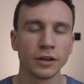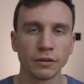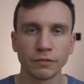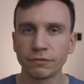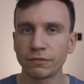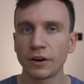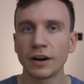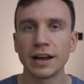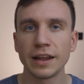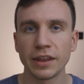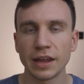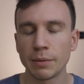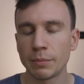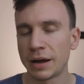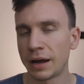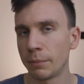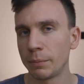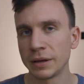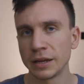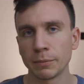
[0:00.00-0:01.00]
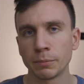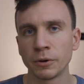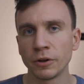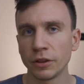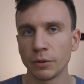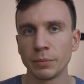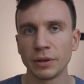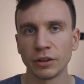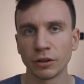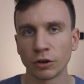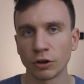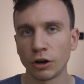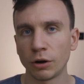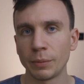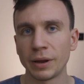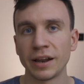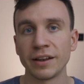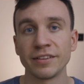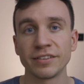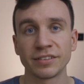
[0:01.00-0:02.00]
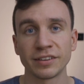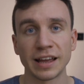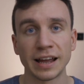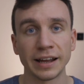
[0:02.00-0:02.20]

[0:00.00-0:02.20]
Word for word: fire them at me, put them in the comments,